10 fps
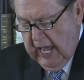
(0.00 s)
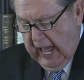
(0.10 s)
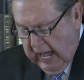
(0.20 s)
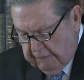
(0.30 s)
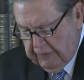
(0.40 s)

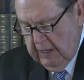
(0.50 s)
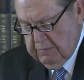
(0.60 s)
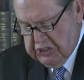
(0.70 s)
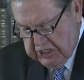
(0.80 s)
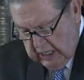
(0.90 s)
have
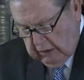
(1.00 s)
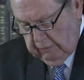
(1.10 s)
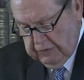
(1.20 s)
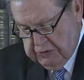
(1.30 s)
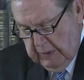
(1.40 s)

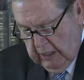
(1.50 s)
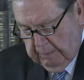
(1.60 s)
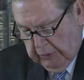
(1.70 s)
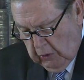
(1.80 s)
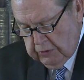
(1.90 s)
themselves been a
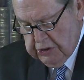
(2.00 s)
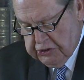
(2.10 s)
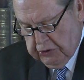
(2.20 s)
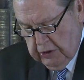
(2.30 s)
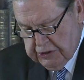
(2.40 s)
potent
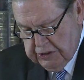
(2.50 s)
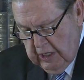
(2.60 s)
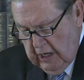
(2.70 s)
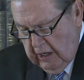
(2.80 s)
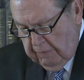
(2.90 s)
source
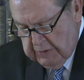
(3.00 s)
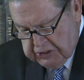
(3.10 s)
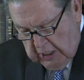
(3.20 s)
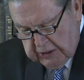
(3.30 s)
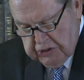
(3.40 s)
of
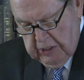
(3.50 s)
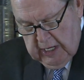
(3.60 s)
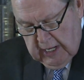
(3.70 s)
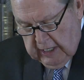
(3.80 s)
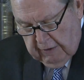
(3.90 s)

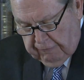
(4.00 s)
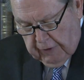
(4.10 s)
misogyny and have